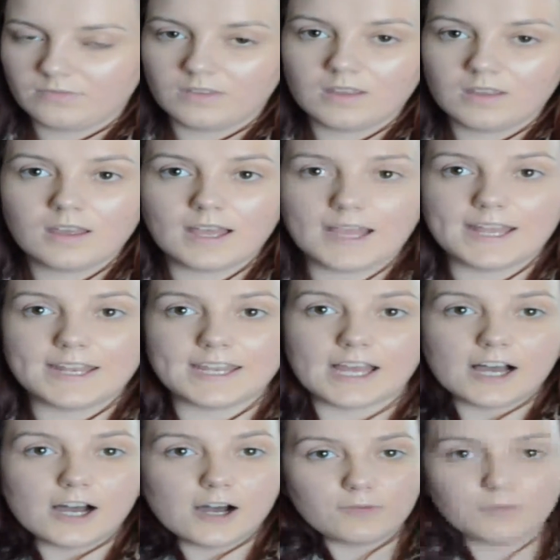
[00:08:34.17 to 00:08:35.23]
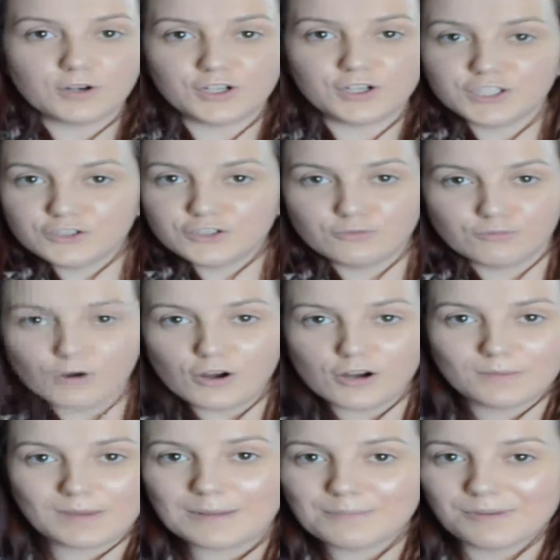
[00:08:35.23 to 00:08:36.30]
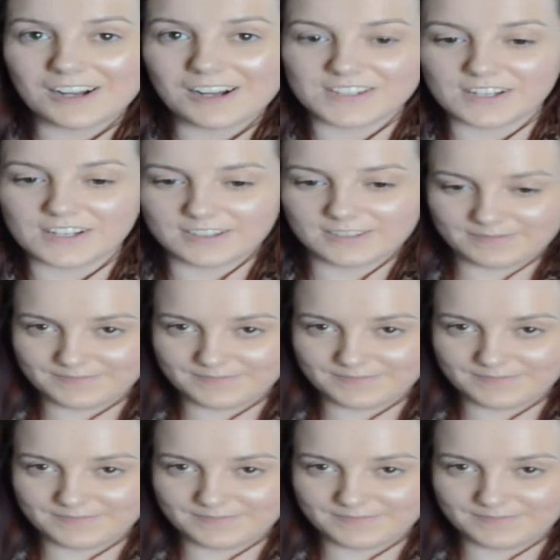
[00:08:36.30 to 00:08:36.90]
And now I'm going to draw my brows on.